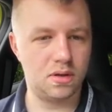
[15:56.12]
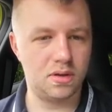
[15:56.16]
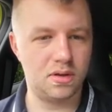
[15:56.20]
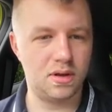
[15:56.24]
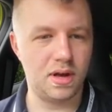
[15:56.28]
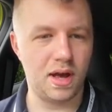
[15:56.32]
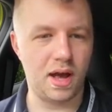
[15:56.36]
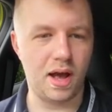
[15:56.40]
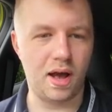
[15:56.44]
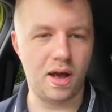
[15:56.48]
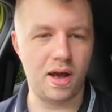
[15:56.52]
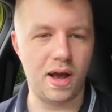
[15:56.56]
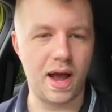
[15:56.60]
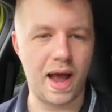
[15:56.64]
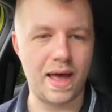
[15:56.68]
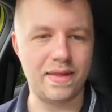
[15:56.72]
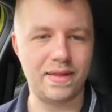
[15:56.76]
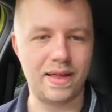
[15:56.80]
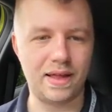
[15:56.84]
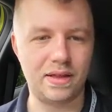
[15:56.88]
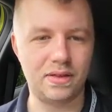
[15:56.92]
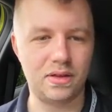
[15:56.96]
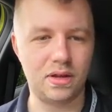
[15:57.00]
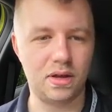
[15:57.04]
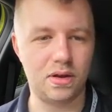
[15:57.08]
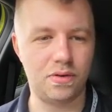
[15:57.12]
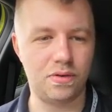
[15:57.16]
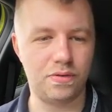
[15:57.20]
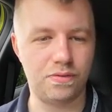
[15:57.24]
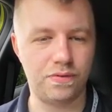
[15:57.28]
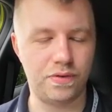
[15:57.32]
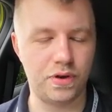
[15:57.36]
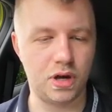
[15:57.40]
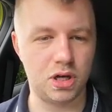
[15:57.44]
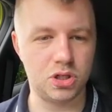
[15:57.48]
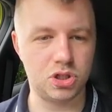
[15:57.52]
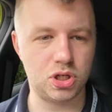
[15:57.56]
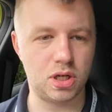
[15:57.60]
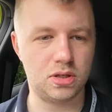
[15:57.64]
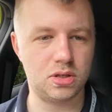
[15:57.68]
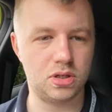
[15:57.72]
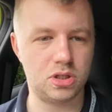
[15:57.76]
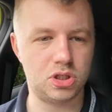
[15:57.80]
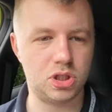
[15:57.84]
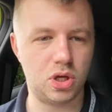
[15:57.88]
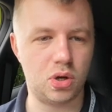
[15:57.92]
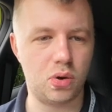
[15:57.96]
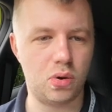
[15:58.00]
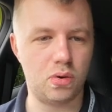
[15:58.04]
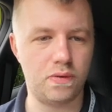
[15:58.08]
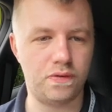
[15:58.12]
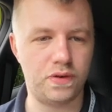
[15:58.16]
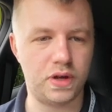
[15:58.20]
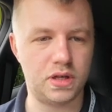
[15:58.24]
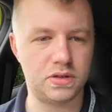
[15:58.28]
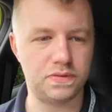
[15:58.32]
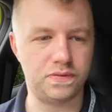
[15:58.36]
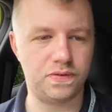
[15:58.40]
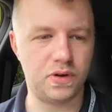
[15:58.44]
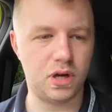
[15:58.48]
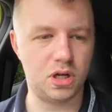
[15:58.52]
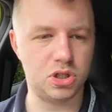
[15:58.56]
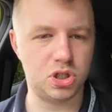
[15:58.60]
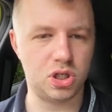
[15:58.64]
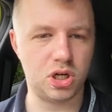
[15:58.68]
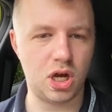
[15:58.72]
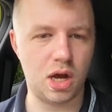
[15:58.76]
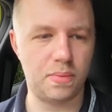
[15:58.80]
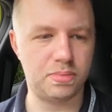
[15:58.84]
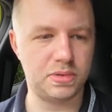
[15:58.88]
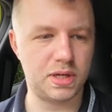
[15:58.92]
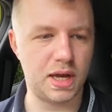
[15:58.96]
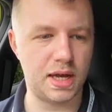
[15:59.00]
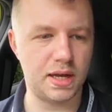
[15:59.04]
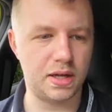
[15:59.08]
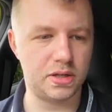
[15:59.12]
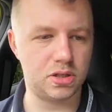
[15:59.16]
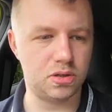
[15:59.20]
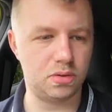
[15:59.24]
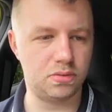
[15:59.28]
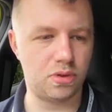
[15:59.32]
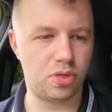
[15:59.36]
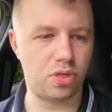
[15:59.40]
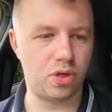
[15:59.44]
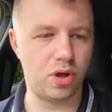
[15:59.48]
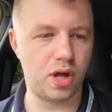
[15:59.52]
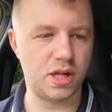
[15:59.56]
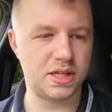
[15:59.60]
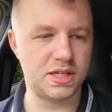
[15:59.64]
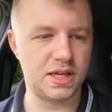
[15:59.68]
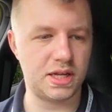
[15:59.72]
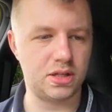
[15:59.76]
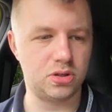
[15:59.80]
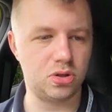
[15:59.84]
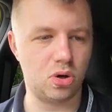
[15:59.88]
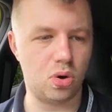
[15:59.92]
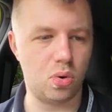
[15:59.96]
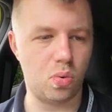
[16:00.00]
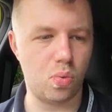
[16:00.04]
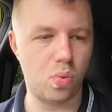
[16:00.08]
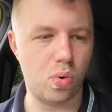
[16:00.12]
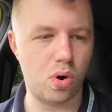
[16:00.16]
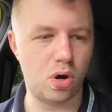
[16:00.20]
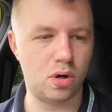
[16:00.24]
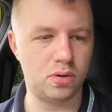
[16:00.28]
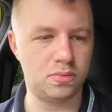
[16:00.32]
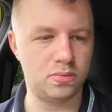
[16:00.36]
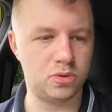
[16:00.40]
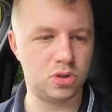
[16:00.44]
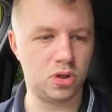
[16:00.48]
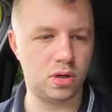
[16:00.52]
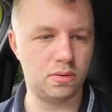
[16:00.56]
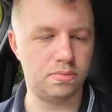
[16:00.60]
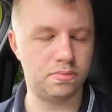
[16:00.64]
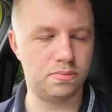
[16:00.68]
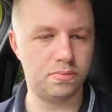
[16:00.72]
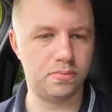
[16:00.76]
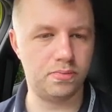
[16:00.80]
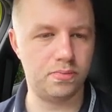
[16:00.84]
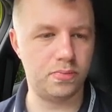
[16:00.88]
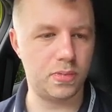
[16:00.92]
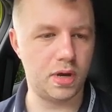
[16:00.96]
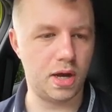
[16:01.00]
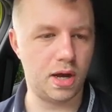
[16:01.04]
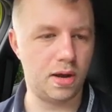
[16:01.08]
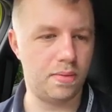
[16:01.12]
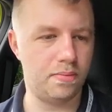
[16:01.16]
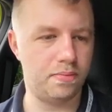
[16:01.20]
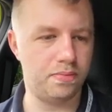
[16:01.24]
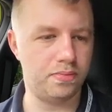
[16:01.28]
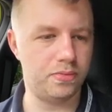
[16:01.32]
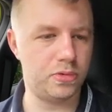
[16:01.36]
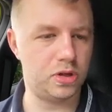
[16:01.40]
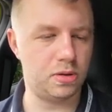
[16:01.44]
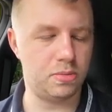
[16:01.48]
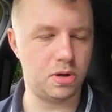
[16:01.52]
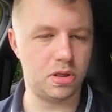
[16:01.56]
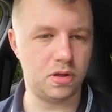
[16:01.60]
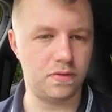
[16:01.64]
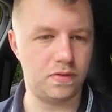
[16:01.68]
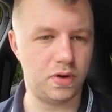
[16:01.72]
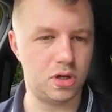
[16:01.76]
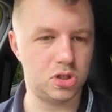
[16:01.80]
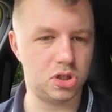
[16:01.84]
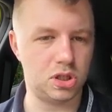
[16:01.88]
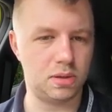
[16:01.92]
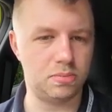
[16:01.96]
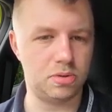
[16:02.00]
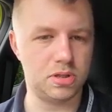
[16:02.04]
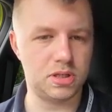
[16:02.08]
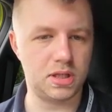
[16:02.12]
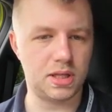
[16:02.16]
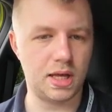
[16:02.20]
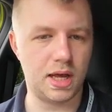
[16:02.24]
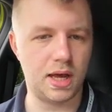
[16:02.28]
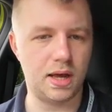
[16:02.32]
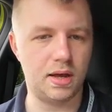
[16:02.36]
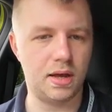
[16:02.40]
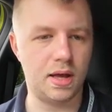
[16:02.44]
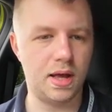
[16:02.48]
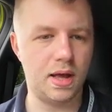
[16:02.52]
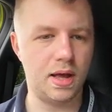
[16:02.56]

And then version, so it says version updates on 13.1. Some other version numbers in there.